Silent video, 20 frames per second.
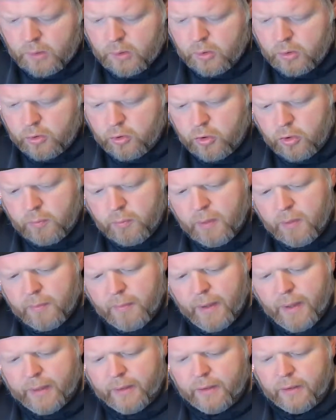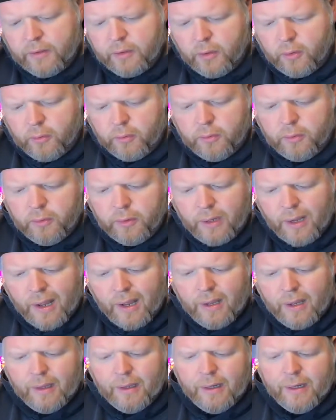should be a bad controller.
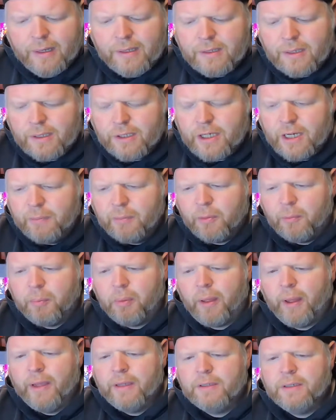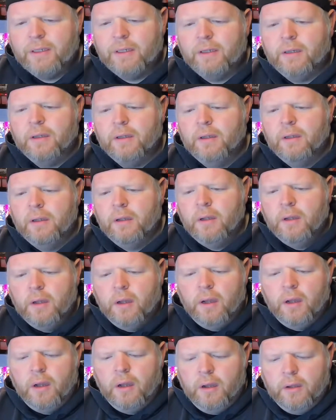It is a cheaper plastic.
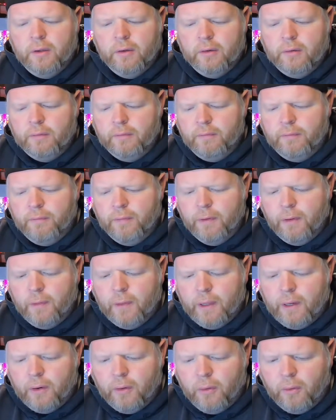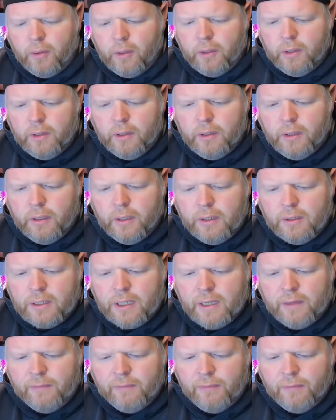You can feel that on it. It does
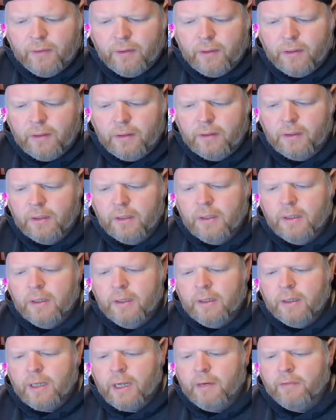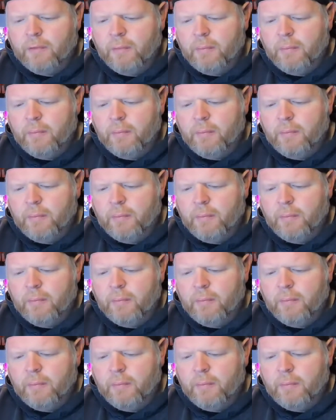have kind of a